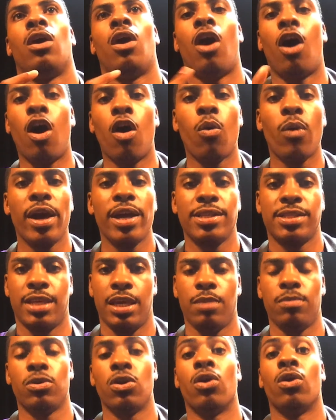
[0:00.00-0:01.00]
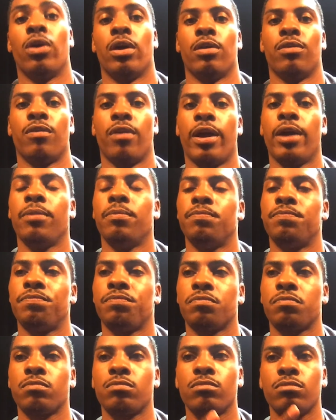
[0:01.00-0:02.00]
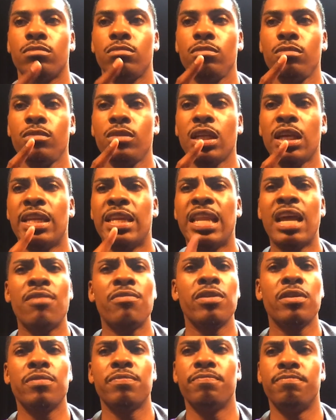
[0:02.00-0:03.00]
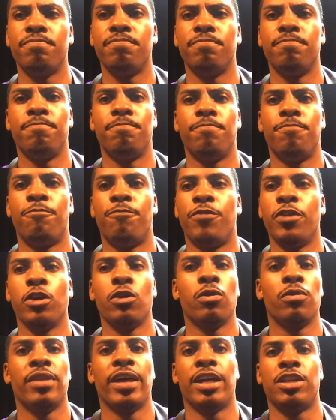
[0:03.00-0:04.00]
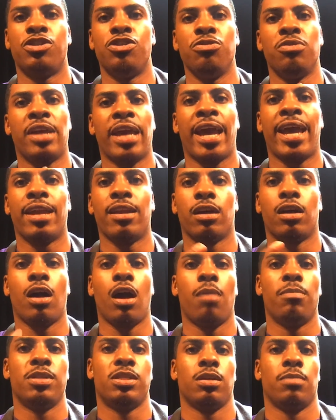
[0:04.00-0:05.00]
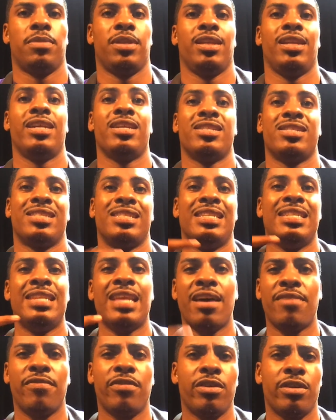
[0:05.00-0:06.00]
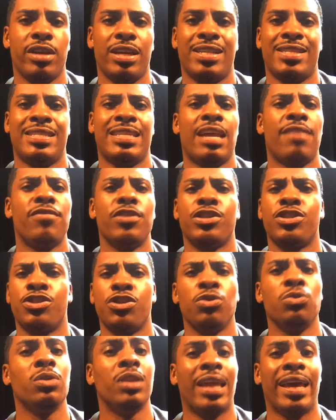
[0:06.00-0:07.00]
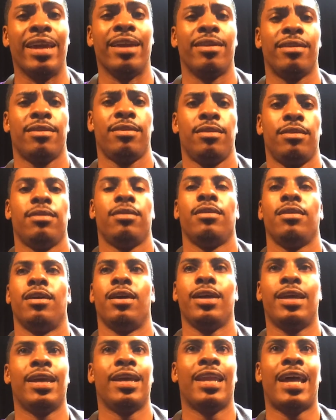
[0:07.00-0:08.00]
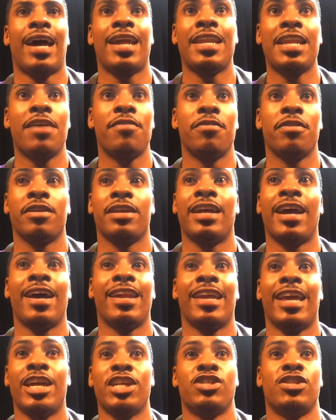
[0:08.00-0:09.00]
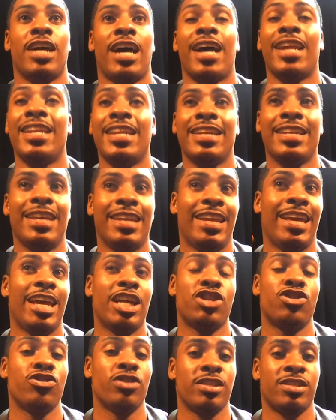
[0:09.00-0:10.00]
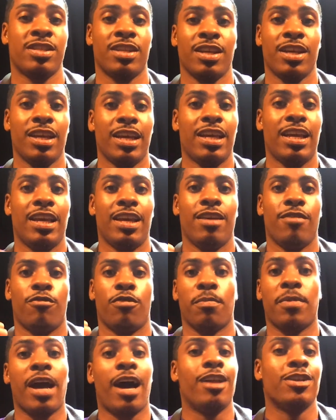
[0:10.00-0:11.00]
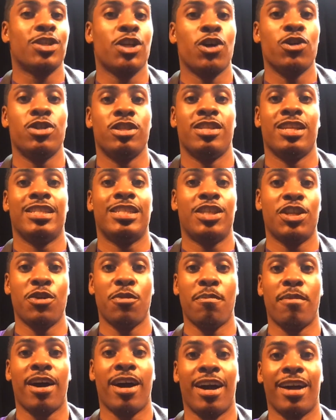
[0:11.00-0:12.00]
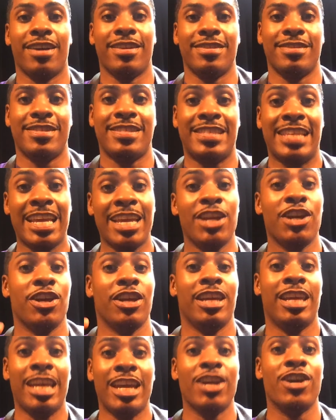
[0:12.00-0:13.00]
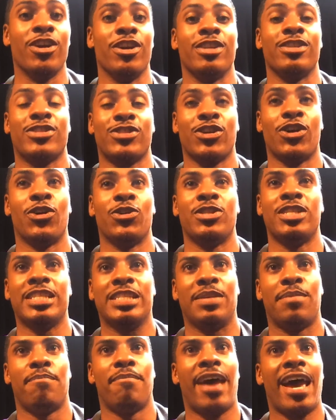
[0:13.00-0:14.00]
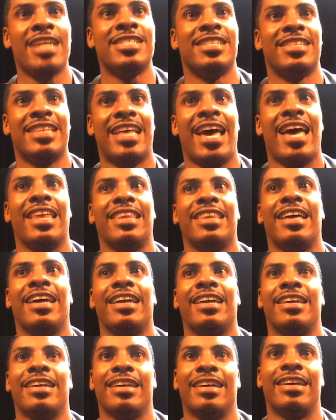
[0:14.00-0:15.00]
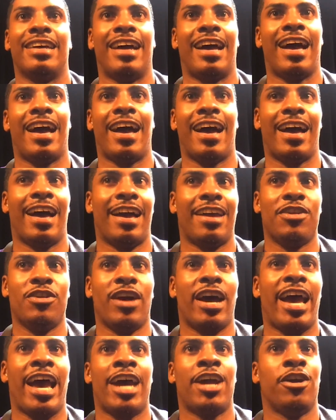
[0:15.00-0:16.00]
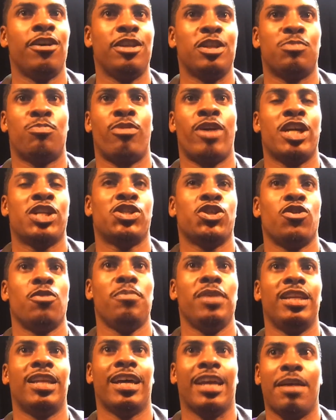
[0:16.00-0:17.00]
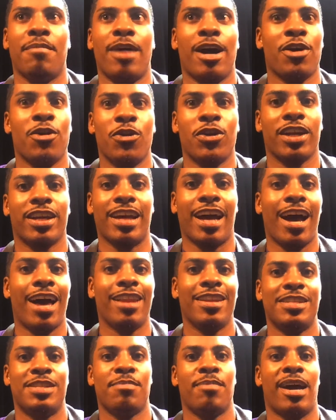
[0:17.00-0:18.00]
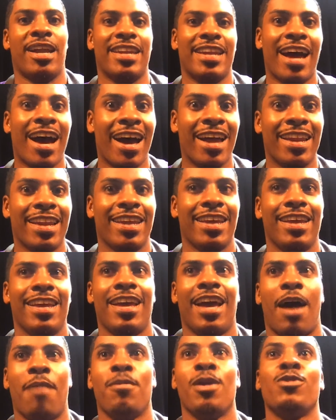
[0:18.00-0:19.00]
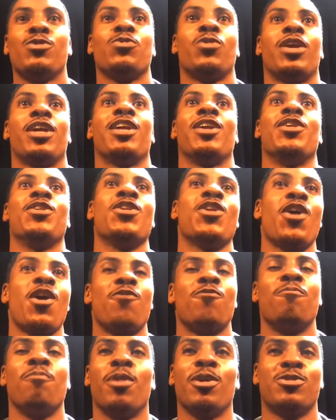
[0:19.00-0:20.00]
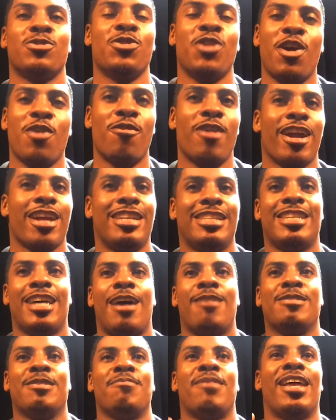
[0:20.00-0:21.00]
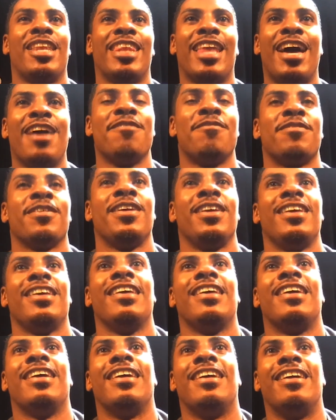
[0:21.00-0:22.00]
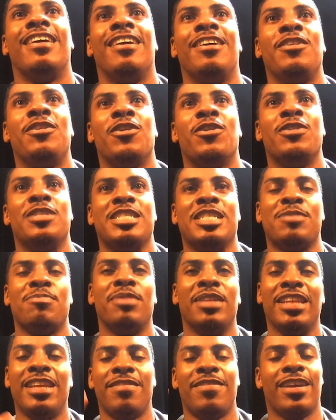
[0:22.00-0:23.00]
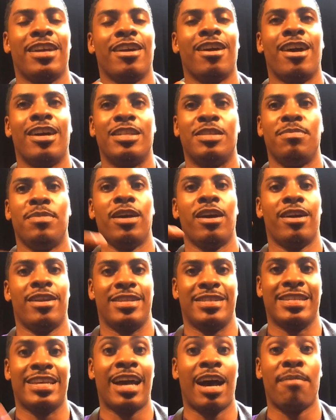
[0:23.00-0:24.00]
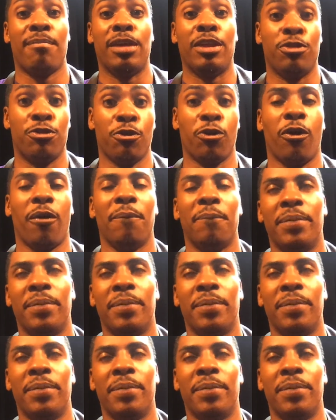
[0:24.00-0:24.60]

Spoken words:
Always keep going, right? Never feel that you can't accomplish something, it's never too late. Again, I didn't get interest from college coaches until my senior year. So just imagine that, like, I had all this pressure on me, like, am I going to college? Am I not? I mean, it was one of the most nerve-wracking times of my life. And just believing in God, to be honest, got me through it.